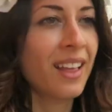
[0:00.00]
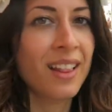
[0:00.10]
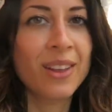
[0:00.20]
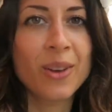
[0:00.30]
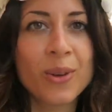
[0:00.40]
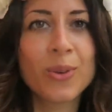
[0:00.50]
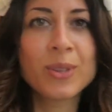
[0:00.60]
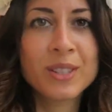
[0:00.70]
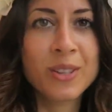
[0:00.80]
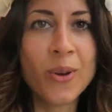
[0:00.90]

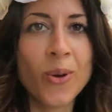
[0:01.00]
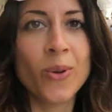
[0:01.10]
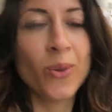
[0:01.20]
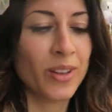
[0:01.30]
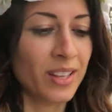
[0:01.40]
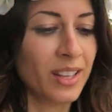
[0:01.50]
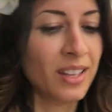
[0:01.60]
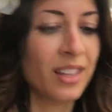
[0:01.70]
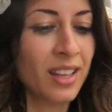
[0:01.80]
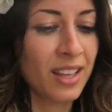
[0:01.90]
Hello, so
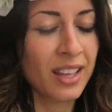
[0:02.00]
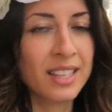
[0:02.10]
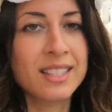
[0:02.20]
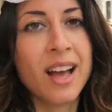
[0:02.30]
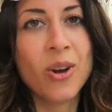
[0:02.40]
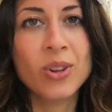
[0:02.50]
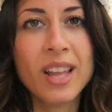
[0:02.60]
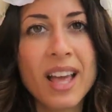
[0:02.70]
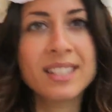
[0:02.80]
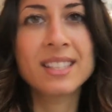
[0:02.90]
it's our
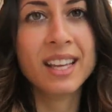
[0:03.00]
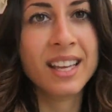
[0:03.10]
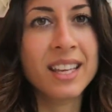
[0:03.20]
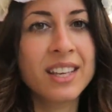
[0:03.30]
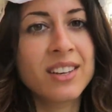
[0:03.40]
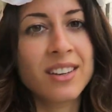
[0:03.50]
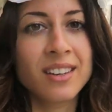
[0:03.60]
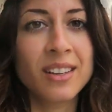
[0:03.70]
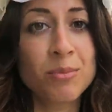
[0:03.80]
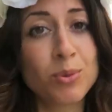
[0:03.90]
last day here
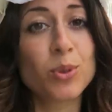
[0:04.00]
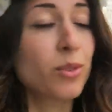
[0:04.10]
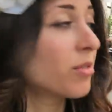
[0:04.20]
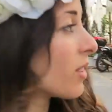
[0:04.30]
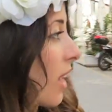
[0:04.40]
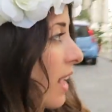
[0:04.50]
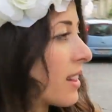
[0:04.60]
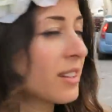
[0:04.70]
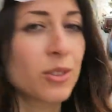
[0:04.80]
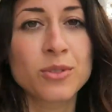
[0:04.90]
in beautiful
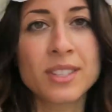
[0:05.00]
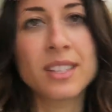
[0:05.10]
island of